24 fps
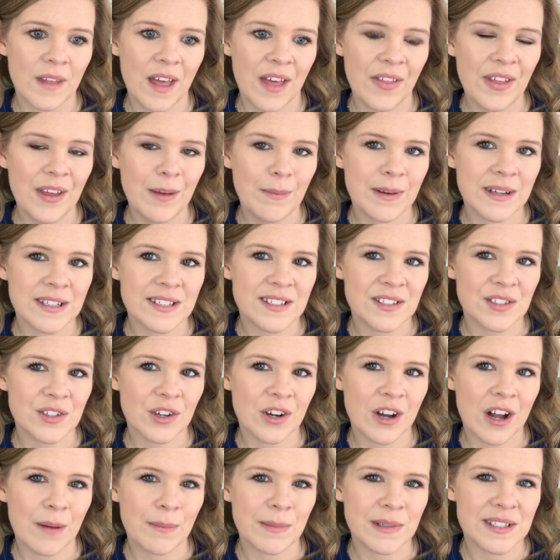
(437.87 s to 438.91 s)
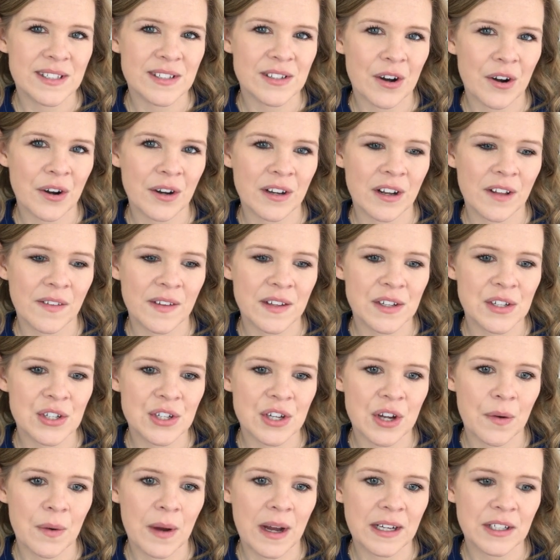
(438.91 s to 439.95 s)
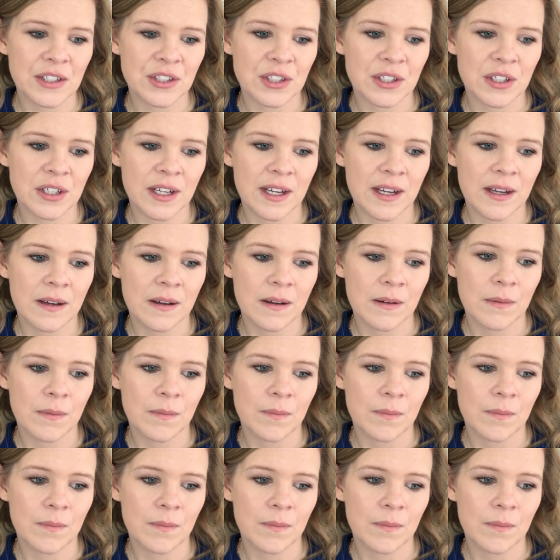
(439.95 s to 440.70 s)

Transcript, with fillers: I think my sister got me started on this show actually.